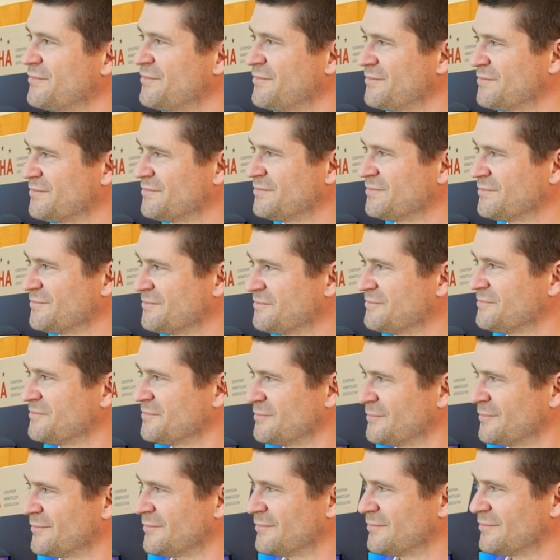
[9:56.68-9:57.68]

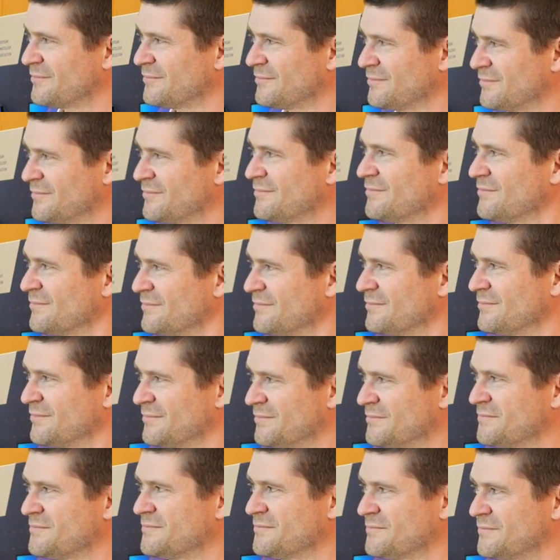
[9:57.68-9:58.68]

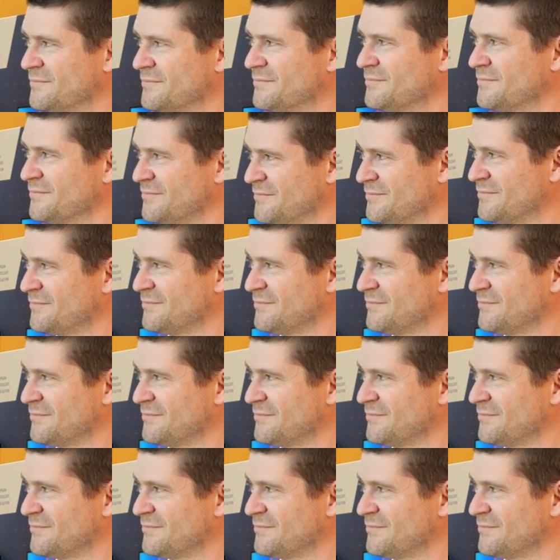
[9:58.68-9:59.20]
(not speaking)